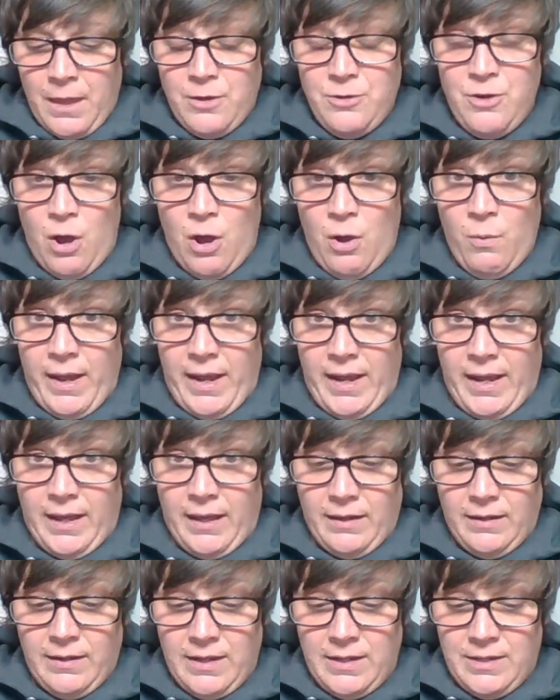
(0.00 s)
No,
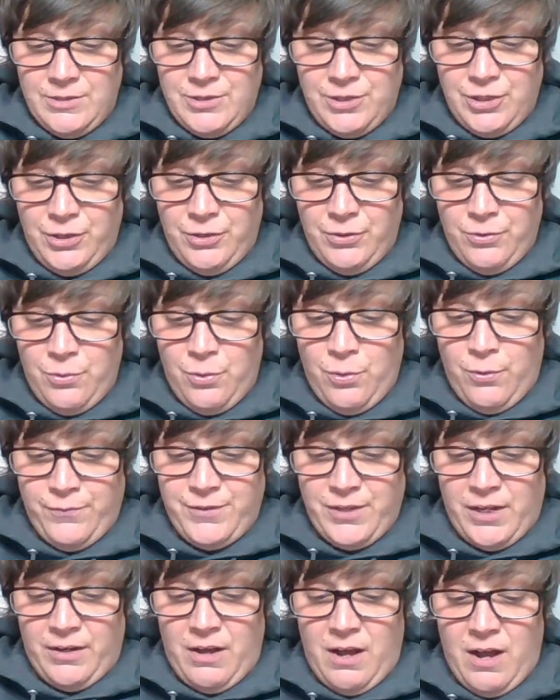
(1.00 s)
Anne, it is you who've
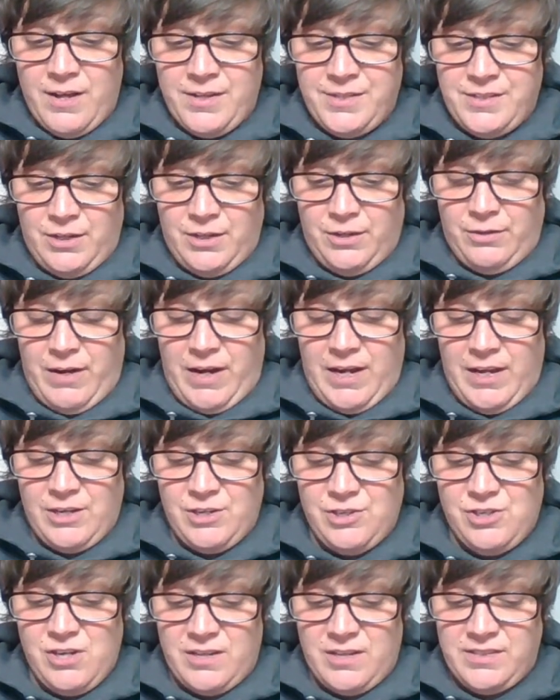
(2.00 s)
done us a great
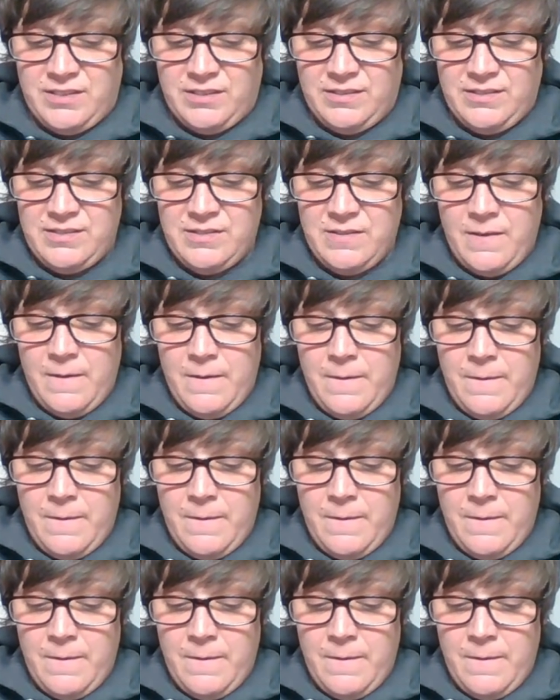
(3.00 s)
injustice.